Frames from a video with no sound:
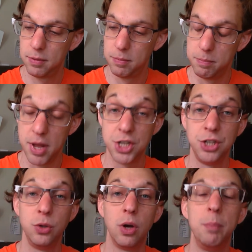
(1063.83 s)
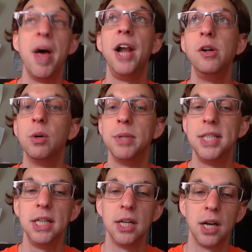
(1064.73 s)
mentioned you, Emmanuel
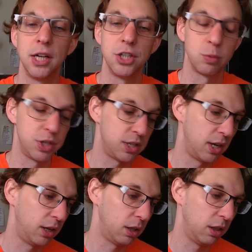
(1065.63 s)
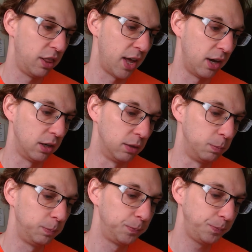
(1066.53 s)
Medina, I just want to say that
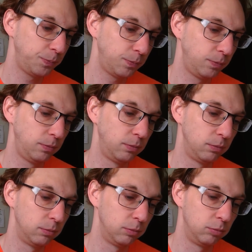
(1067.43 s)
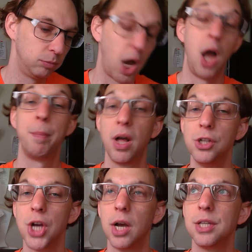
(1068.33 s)
I
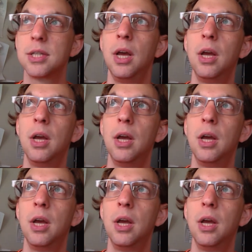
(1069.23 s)
apologize.